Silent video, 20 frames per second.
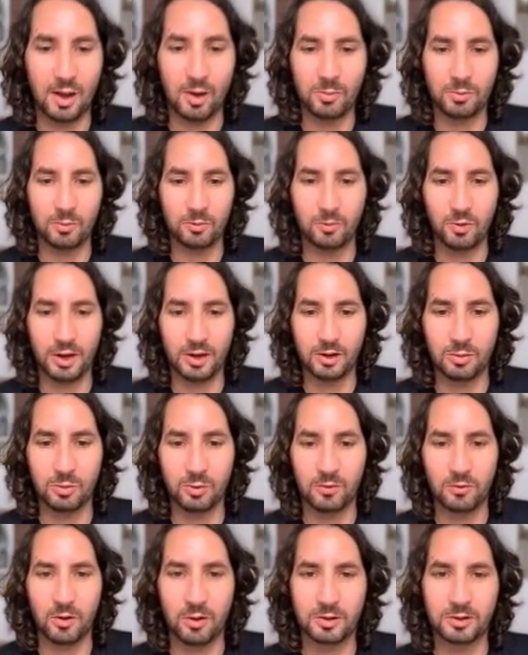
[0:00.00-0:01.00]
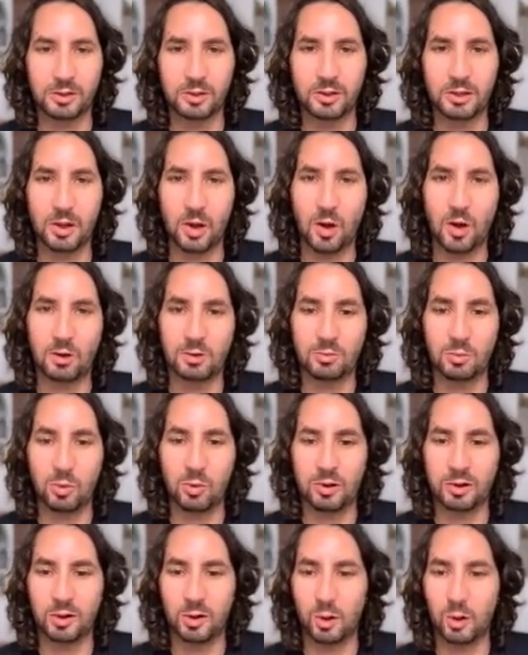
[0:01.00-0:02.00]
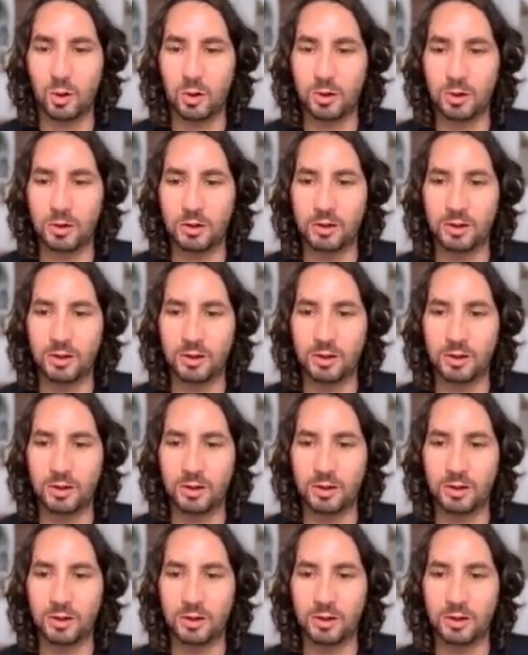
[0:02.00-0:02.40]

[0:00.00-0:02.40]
I'm ready to move on to the all-important hook